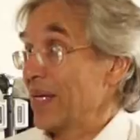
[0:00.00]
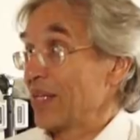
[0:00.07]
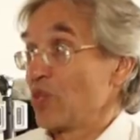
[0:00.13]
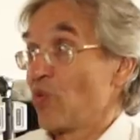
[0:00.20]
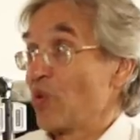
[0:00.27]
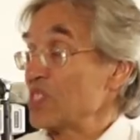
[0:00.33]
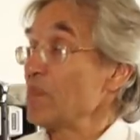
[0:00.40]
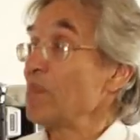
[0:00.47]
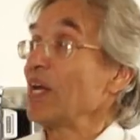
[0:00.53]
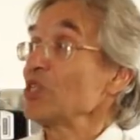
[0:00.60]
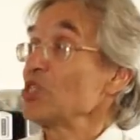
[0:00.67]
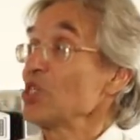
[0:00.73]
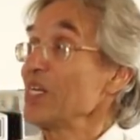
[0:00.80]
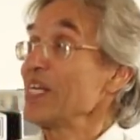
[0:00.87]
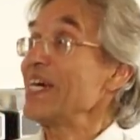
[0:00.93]
then there was a
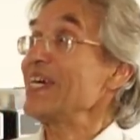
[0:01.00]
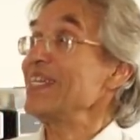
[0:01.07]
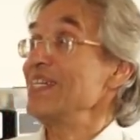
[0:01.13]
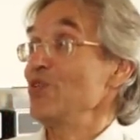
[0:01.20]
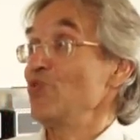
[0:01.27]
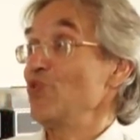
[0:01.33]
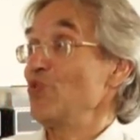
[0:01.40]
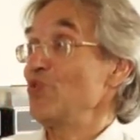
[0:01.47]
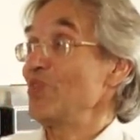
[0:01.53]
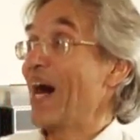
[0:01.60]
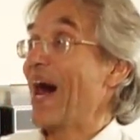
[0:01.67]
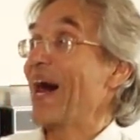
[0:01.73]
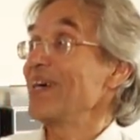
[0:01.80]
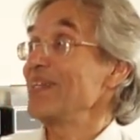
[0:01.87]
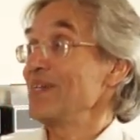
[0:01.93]
Belgian lady who
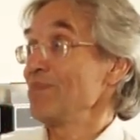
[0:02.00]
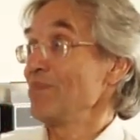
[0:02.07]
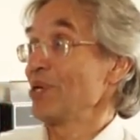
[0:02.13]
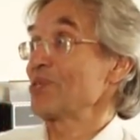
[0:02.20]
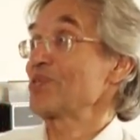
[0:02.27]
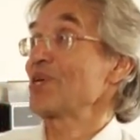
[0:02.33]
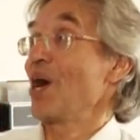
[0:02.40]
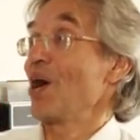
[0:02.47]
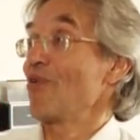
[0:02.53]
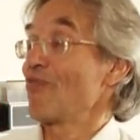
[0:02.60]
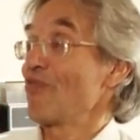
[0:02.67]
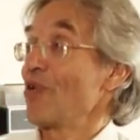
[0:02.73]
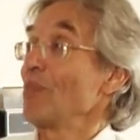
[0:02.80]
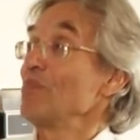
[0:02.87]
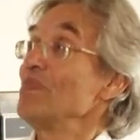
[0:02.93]
died in Moscow
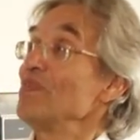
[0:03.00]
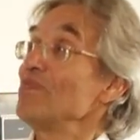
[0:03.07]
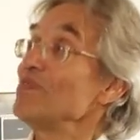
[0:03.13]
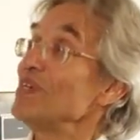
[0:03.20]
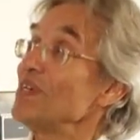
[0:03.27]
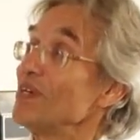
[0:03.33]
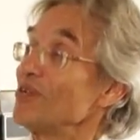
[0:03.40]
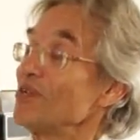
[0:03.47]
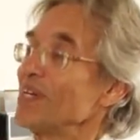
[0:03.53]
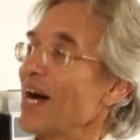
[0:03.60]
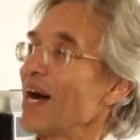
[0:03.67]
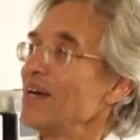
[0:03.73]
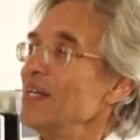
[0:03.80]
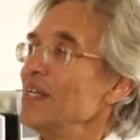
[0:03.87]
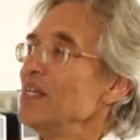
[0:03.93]
from
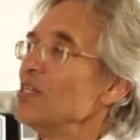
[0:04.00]
diphtheria.